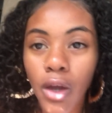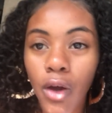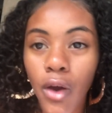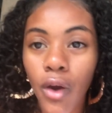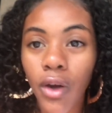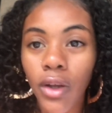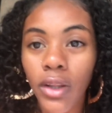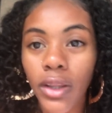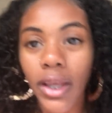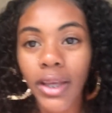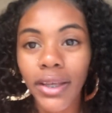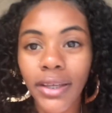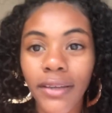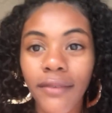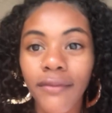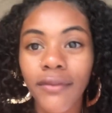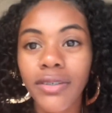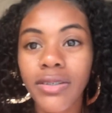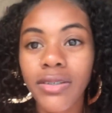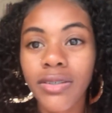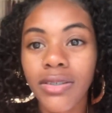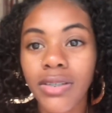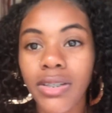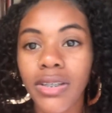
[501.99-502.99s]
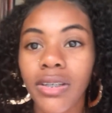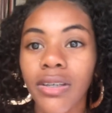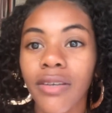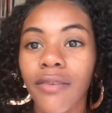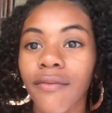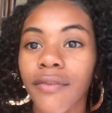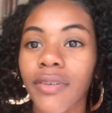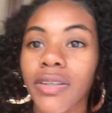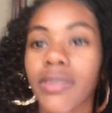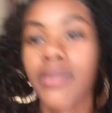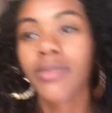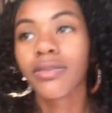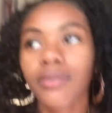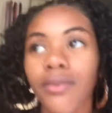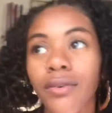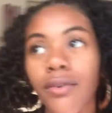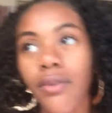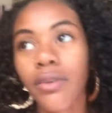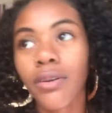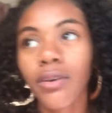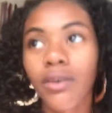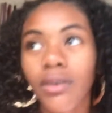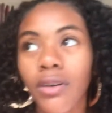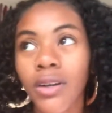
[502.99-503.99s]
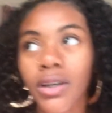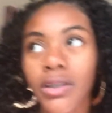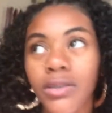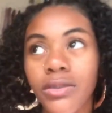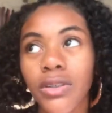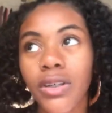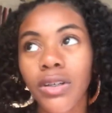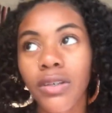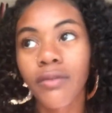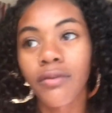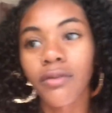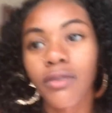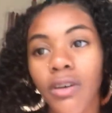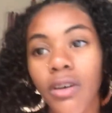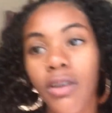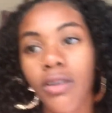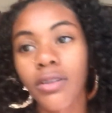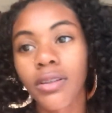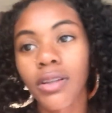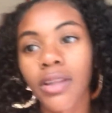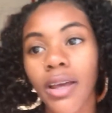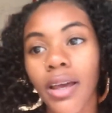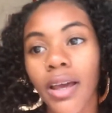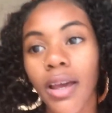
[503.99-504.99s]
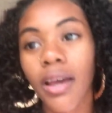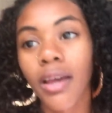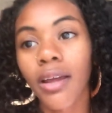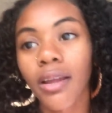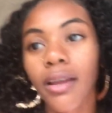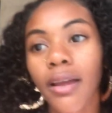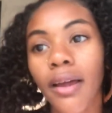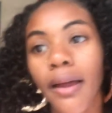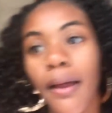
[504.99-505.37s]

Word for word: or like if there's any events going on I'll try to vlog that